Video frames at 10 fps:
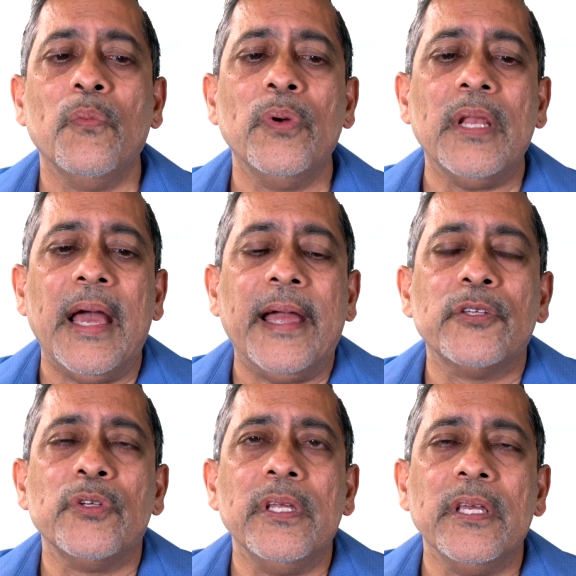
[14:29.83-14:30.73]
will
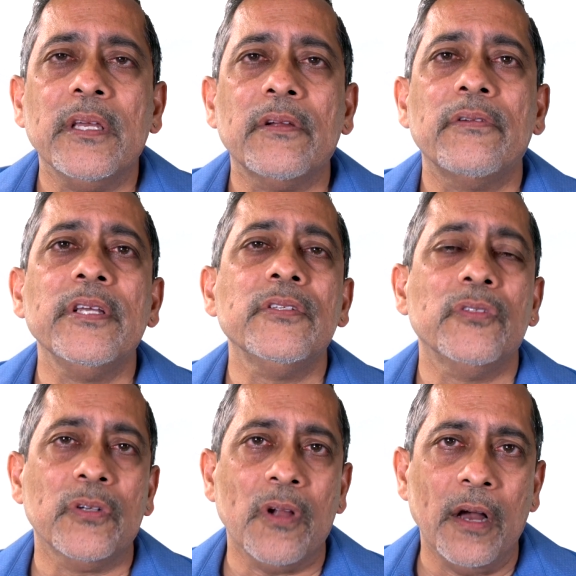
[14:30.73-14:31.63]
actually
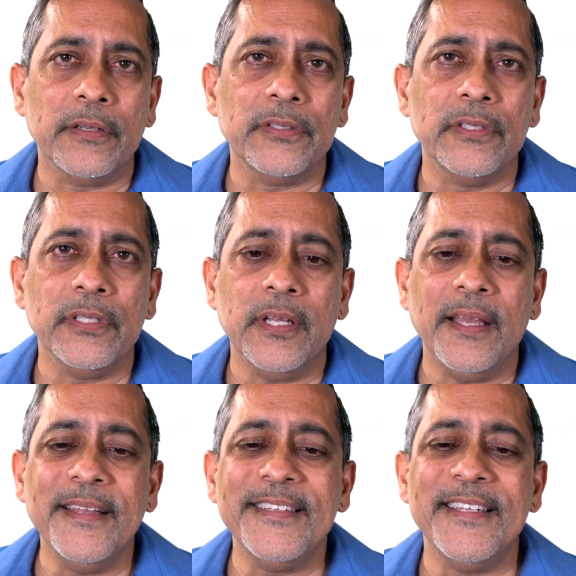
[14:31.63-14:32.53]
increase your oxygen
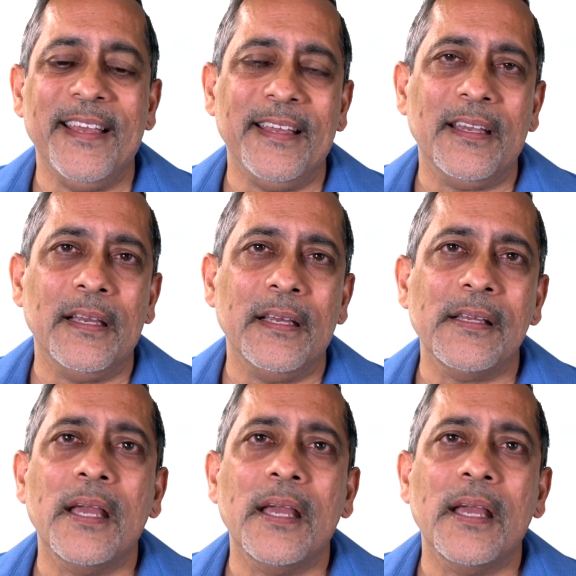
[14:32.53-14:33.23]
intake